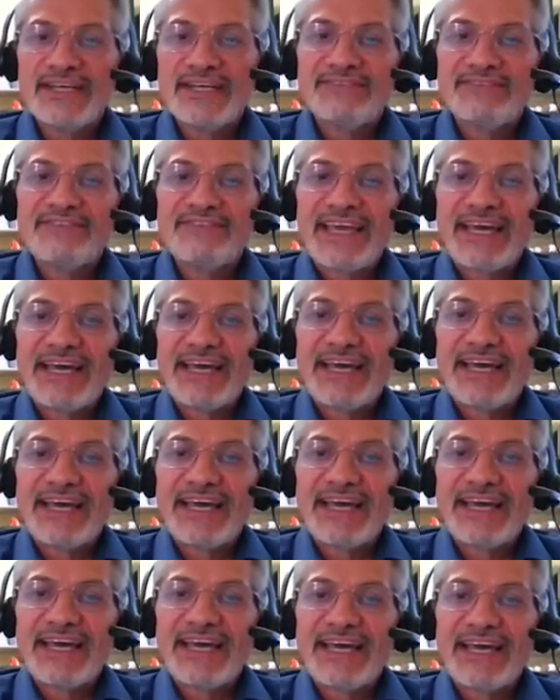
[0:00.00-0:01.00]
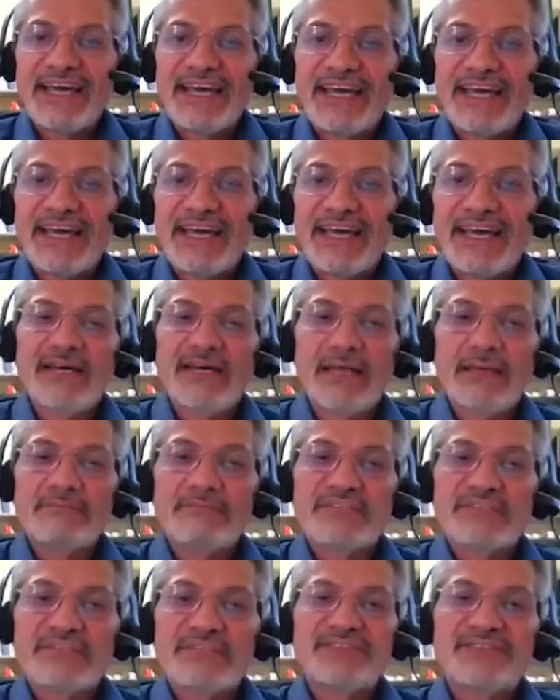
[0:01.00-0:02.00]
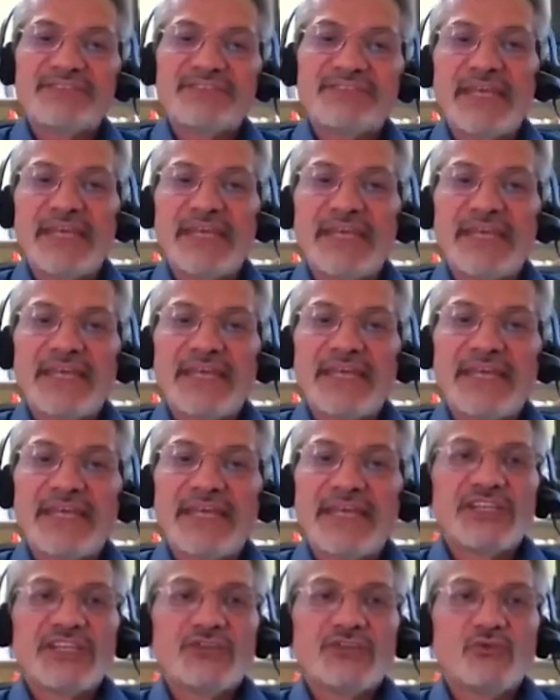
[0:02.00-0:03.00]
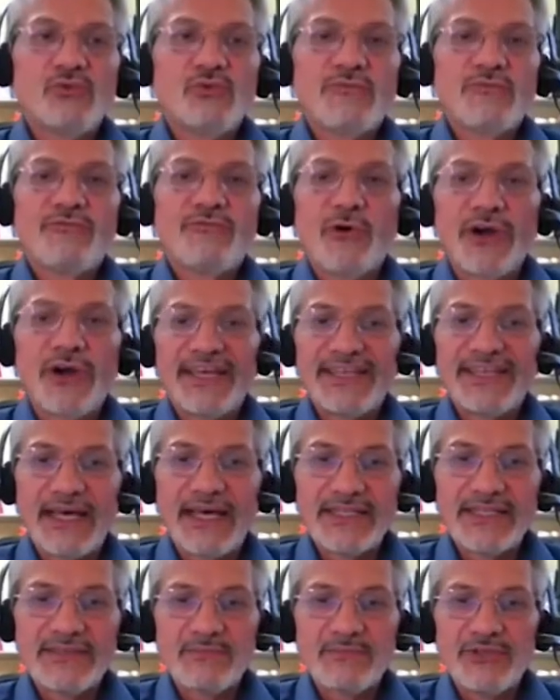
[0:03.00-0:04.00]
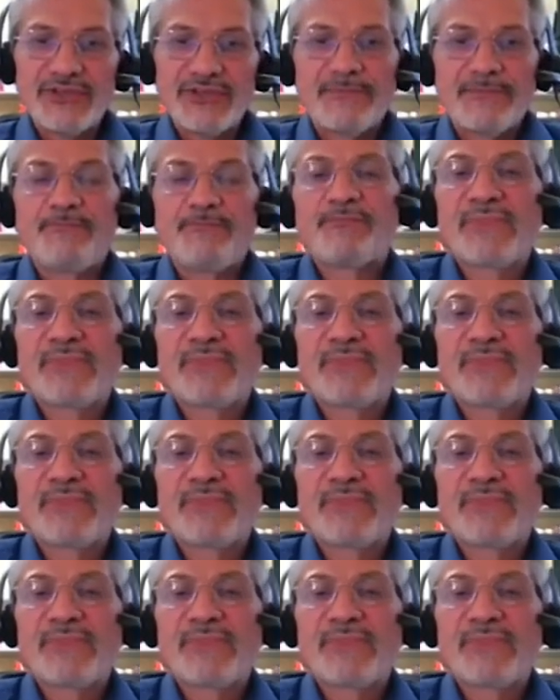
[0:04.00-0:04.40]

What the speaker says: and they hardly had no time since then or no budget to look for enhancement.